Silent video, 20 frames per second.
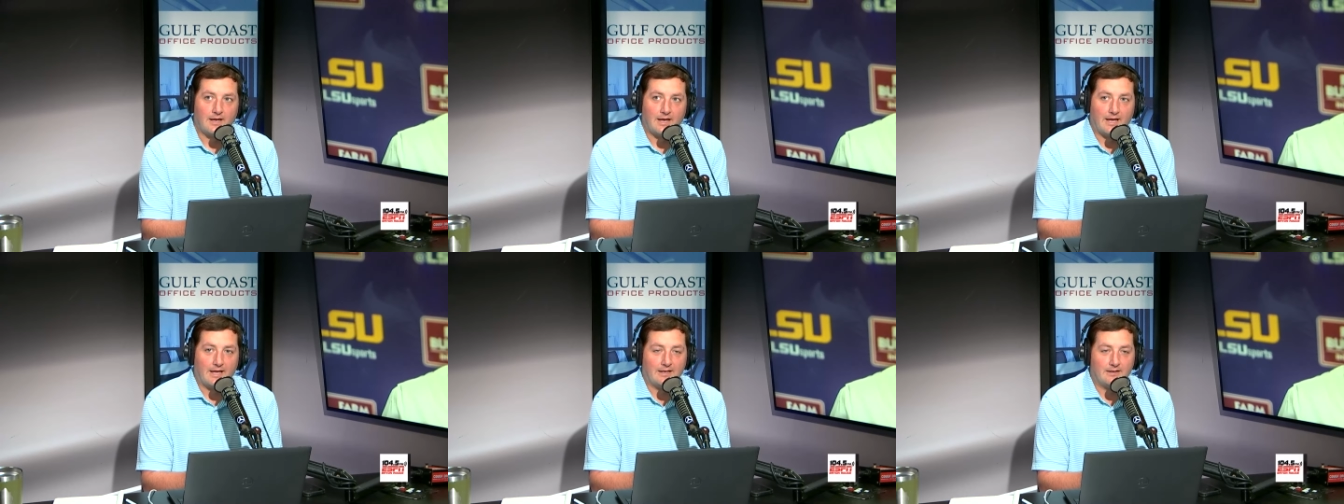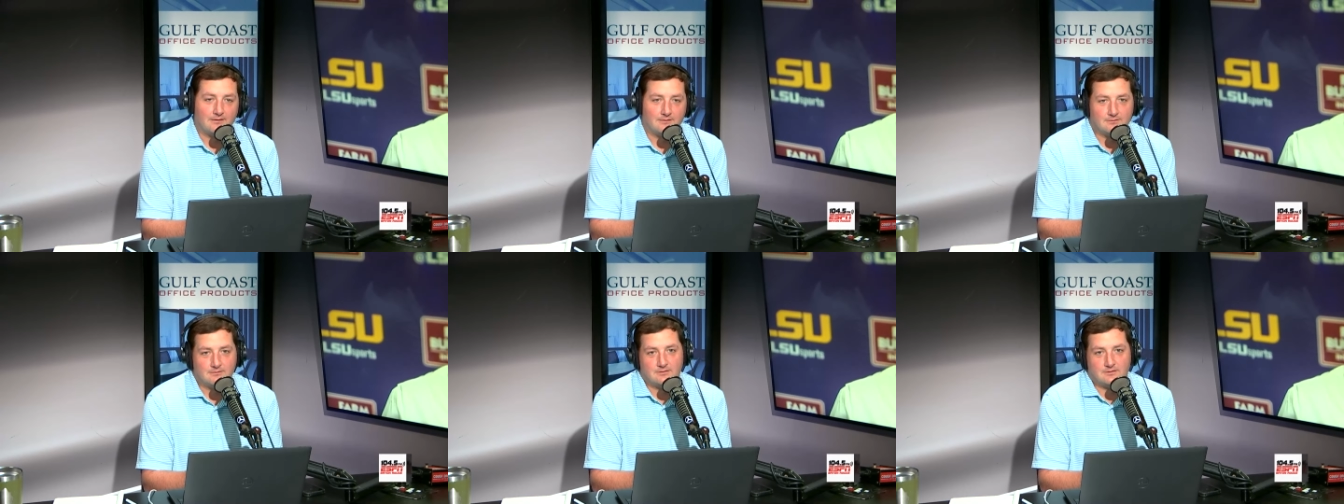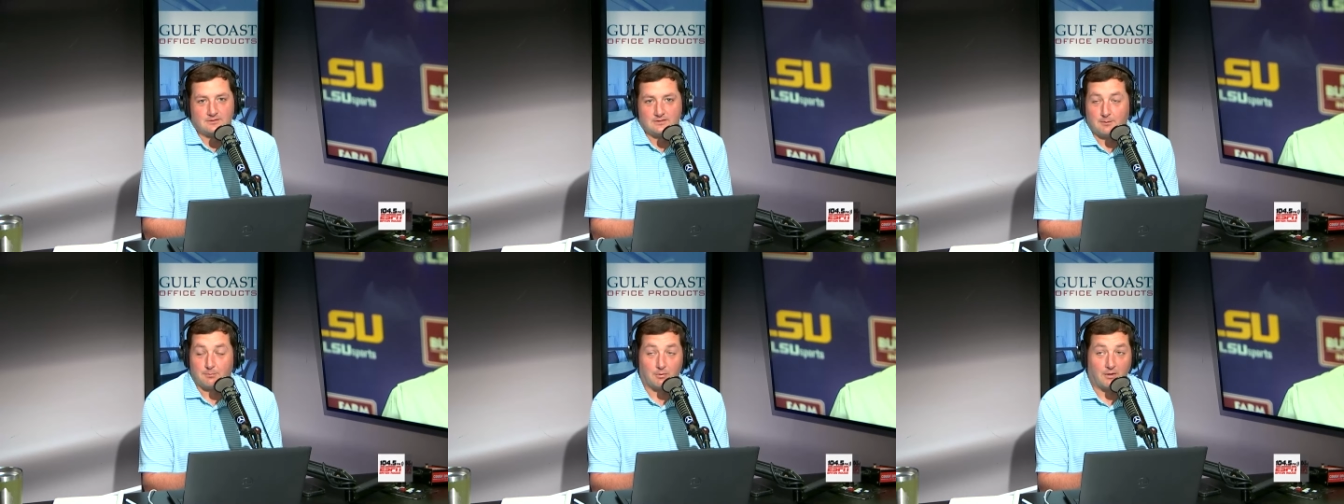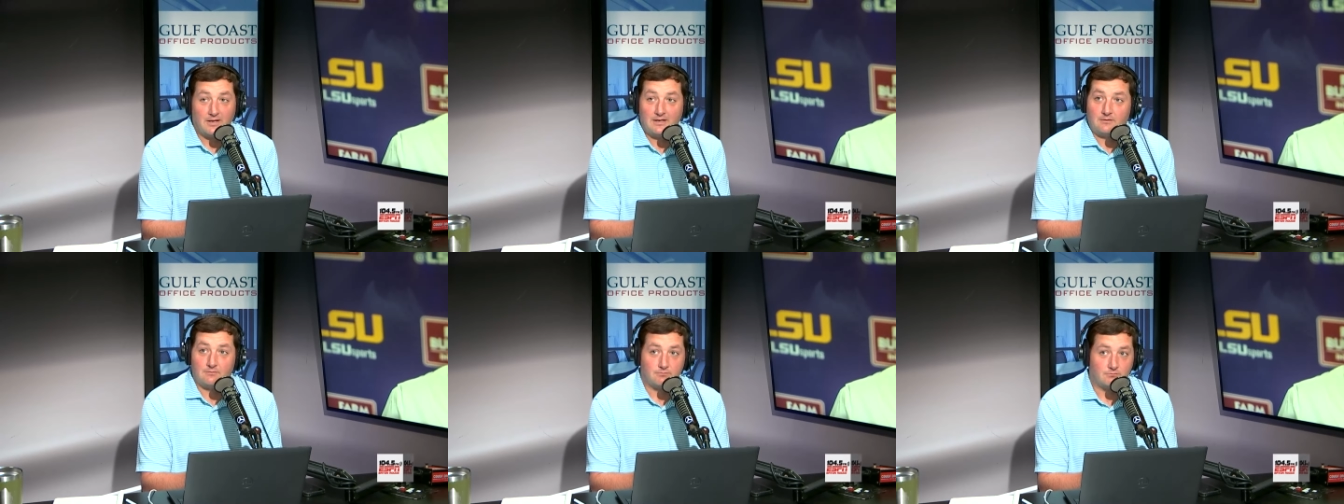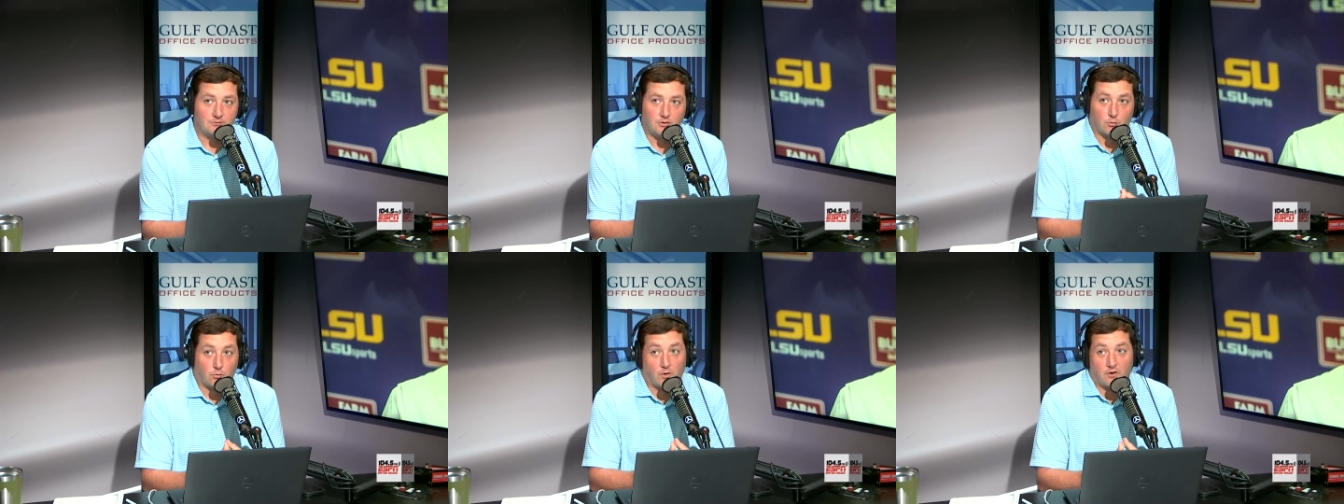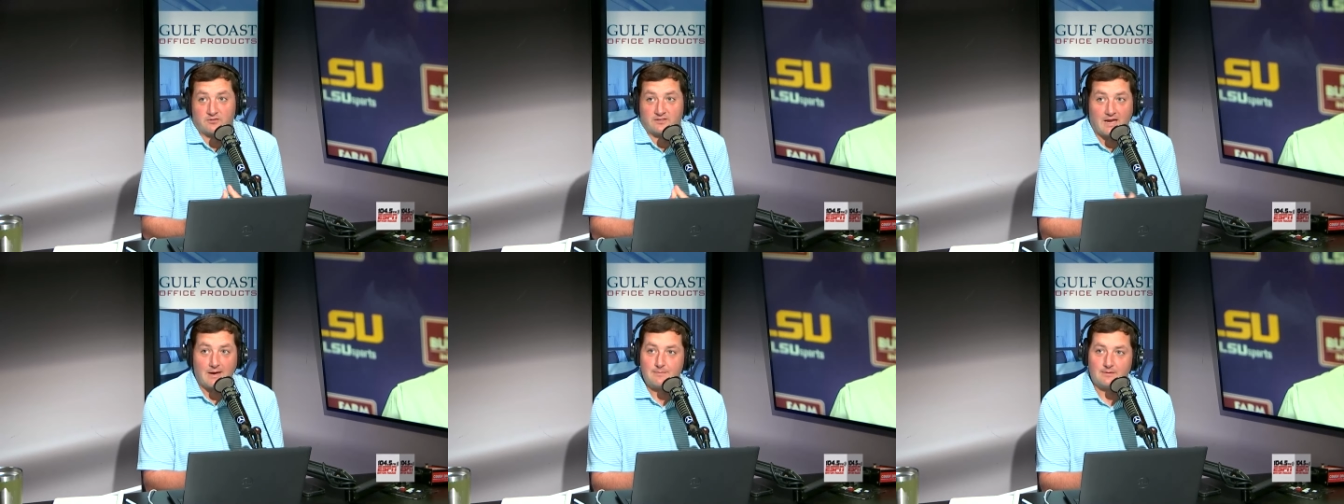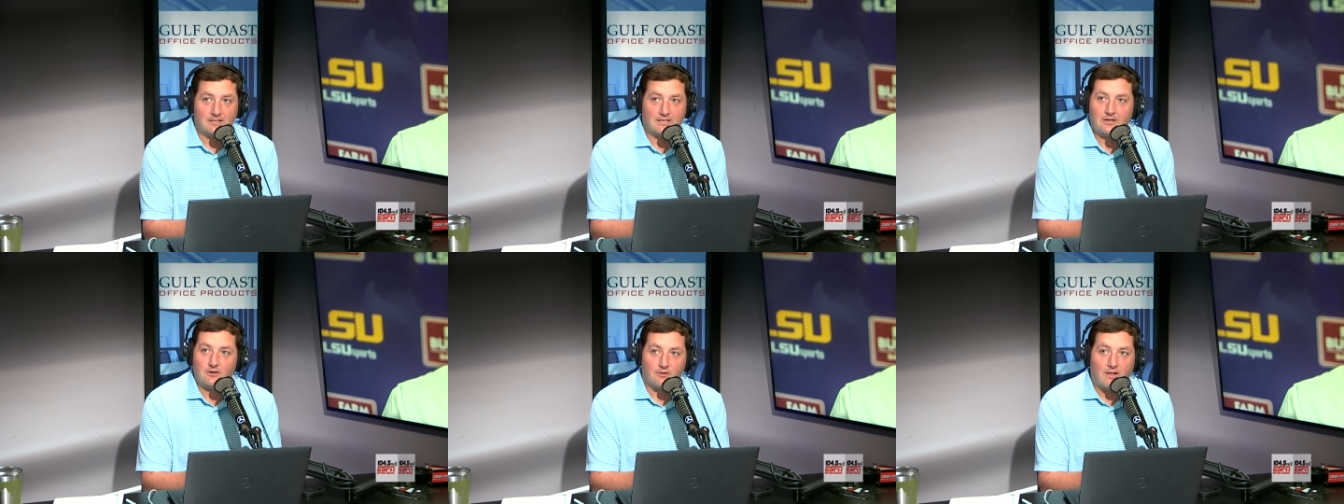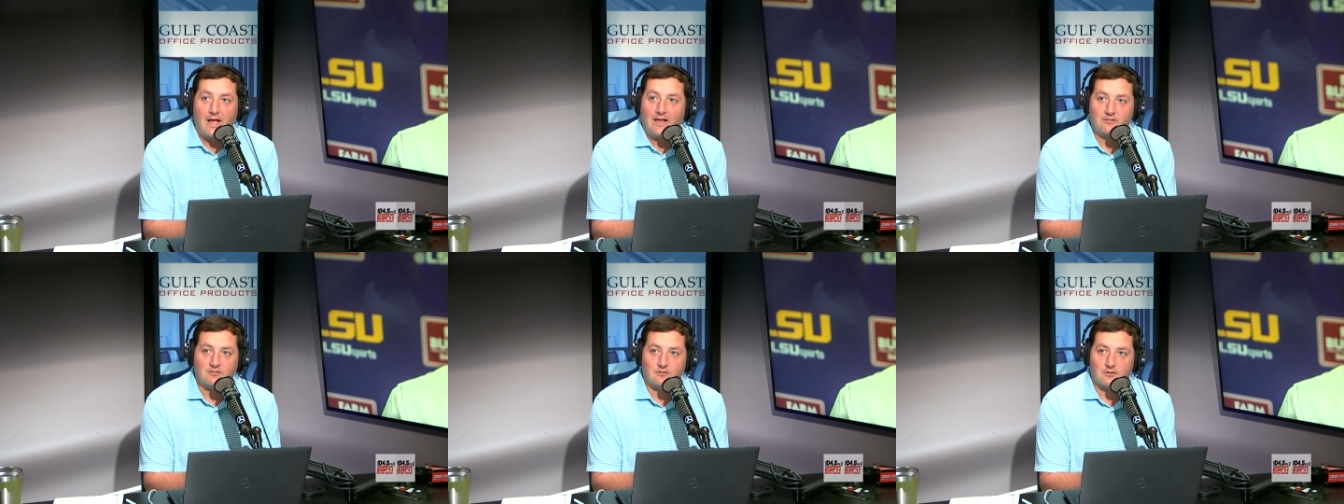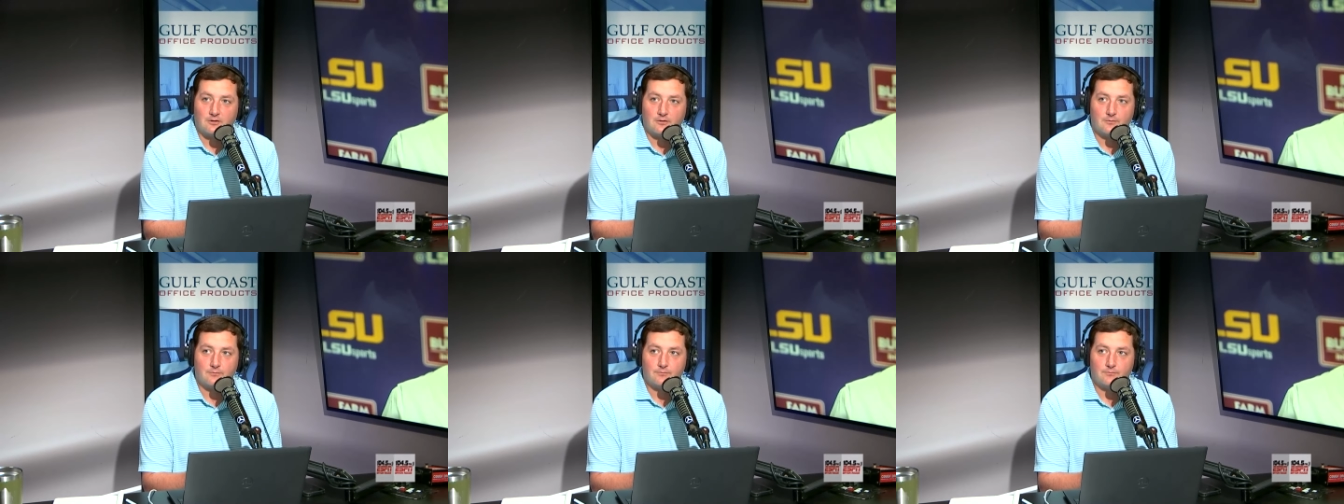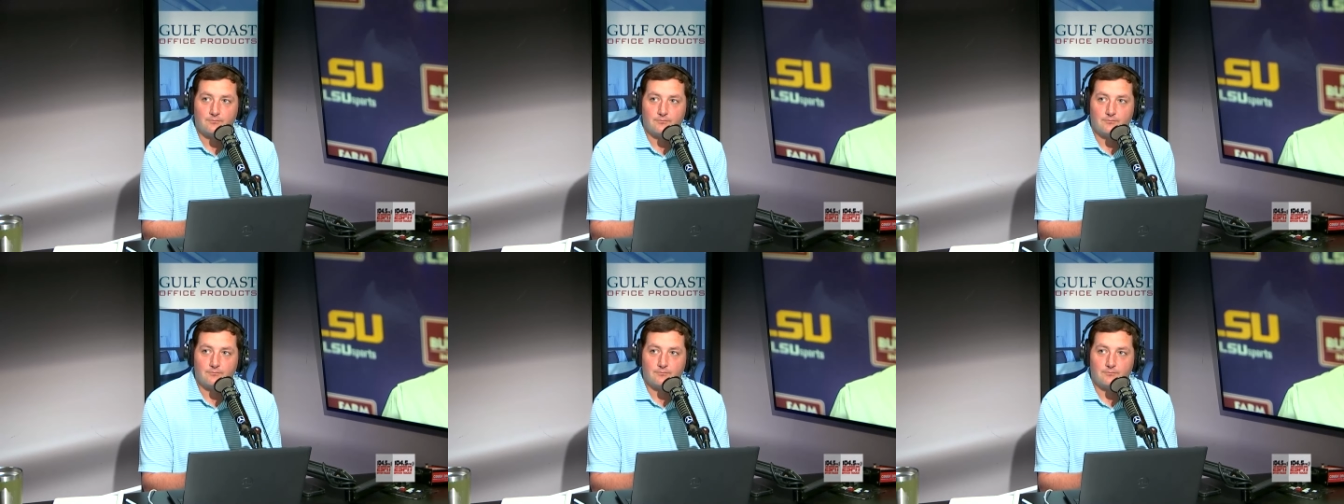And you played your worst game of the year last year.